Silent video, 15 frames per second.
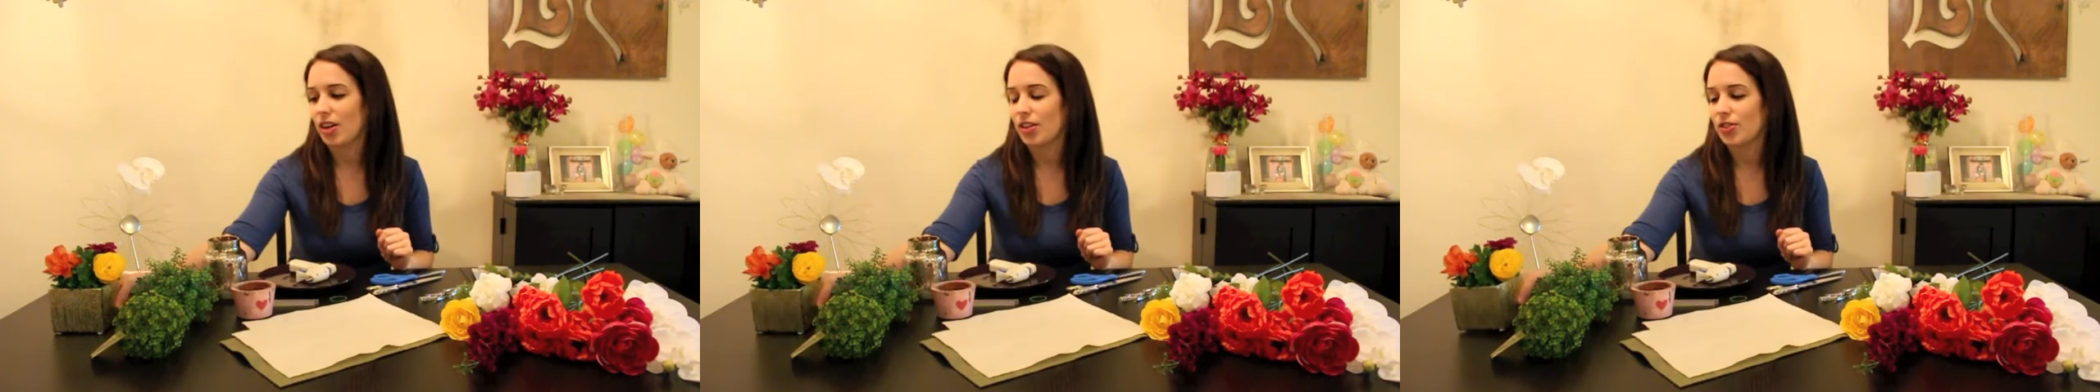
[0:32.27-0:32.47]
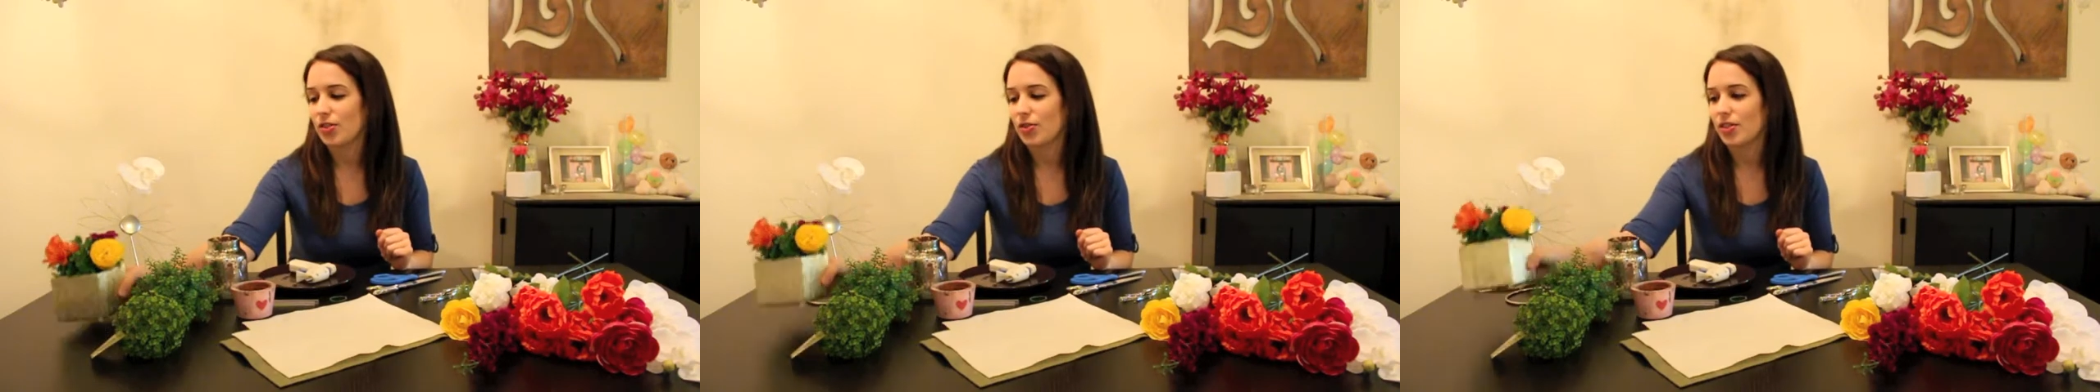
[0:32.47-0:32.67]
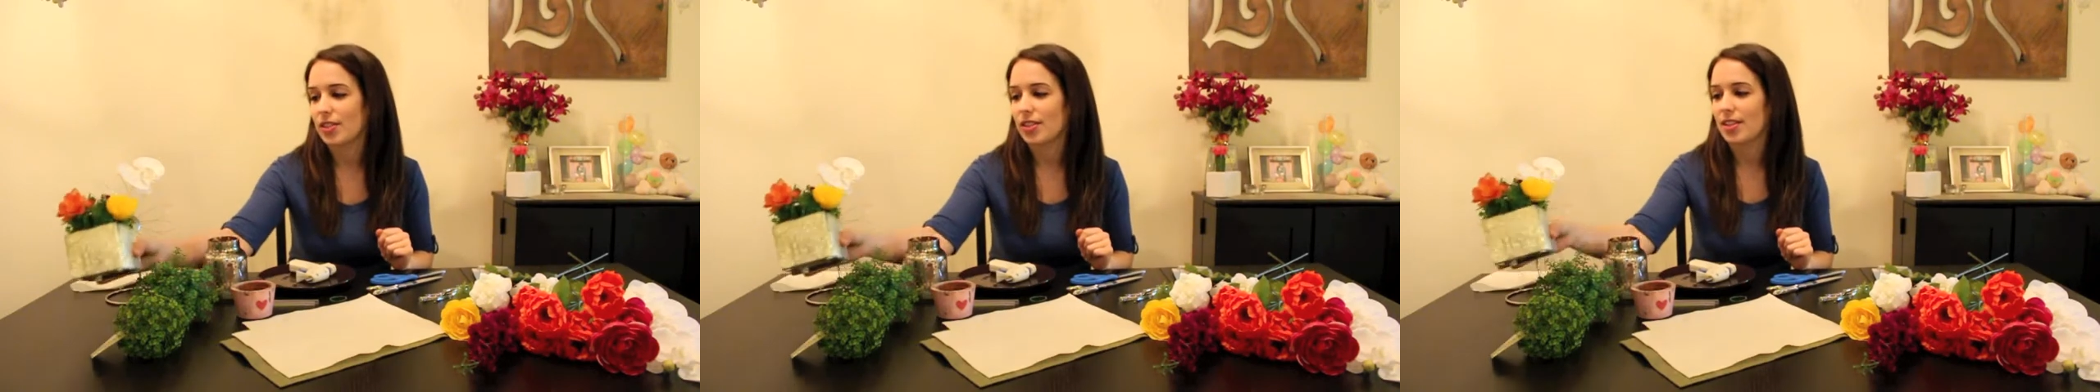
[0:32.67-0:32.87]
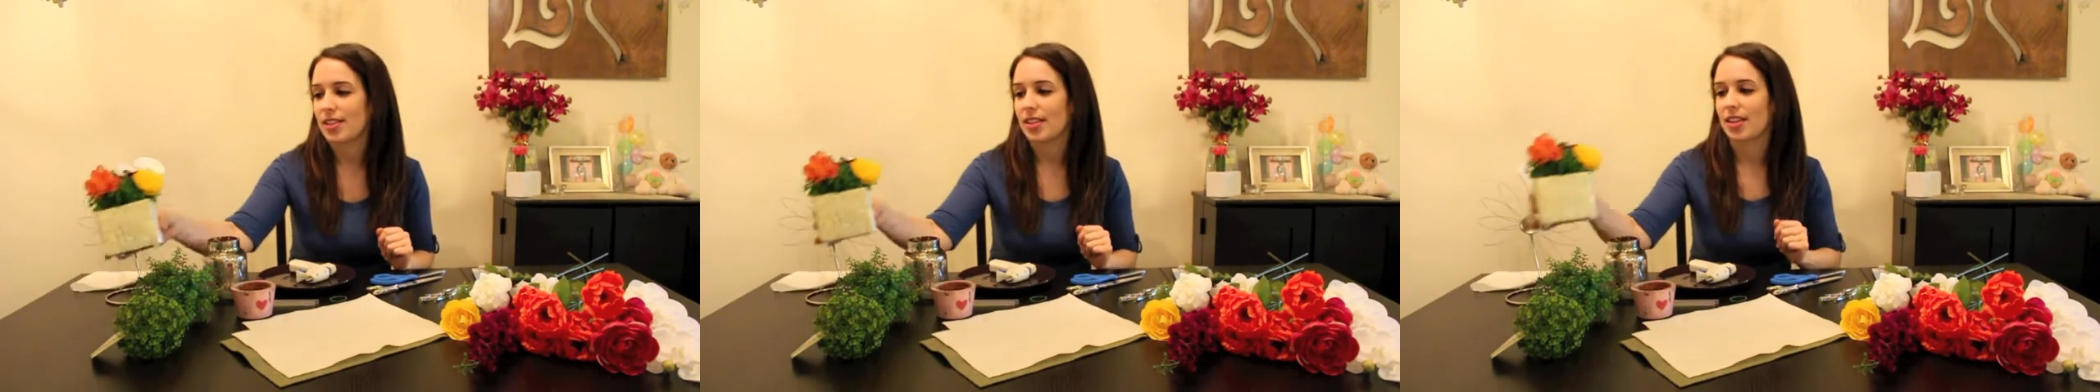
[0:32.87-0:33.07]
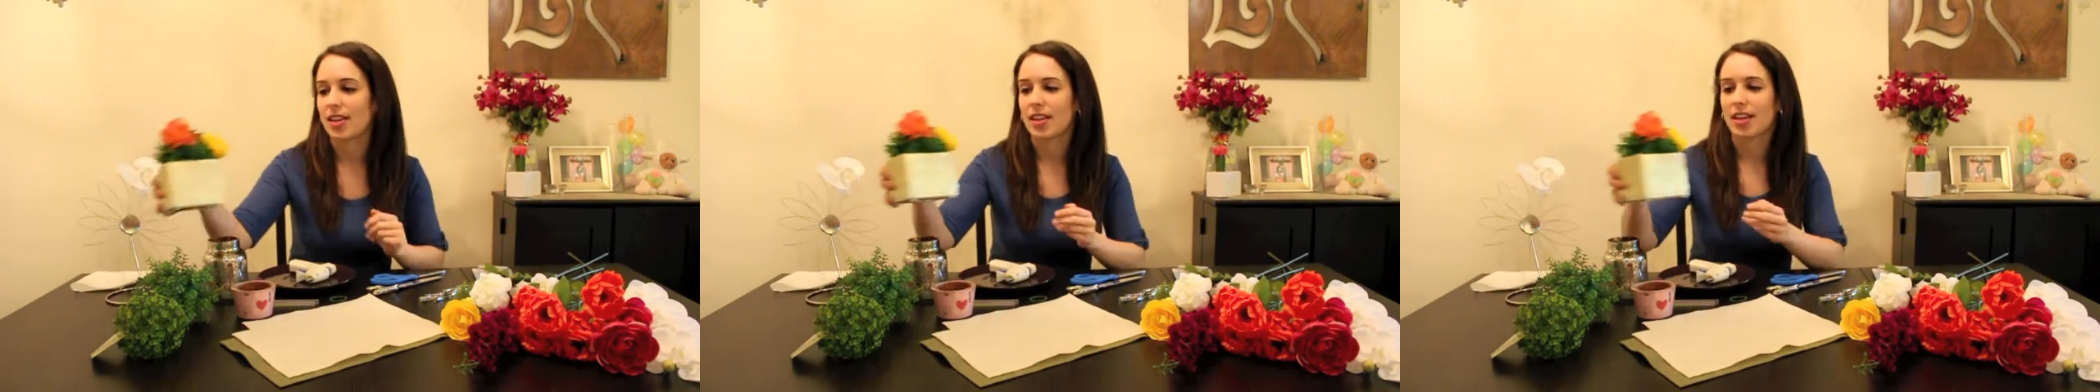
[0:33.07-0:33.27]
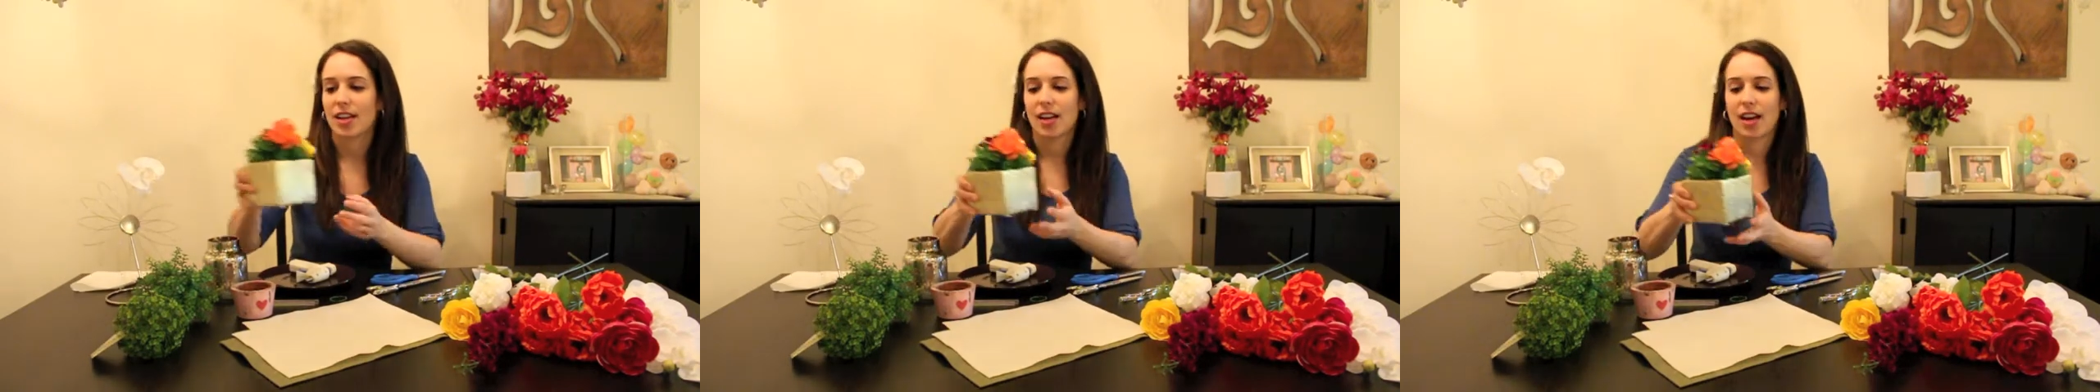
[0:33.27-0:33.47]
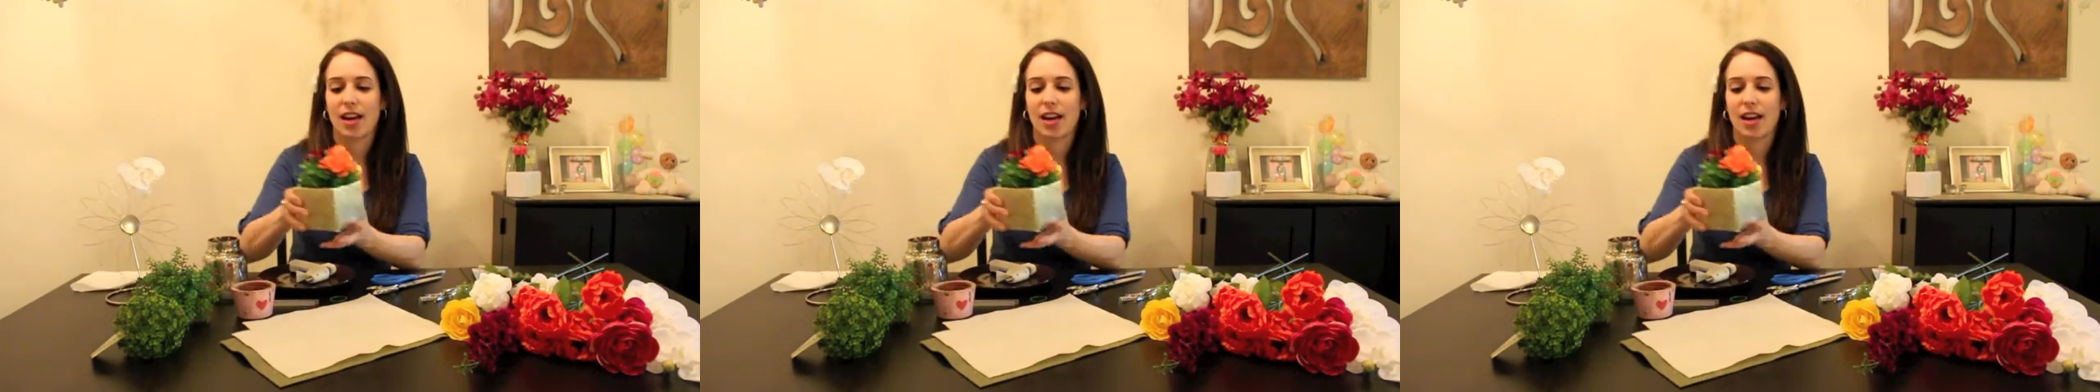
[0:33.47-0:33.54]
as you can see,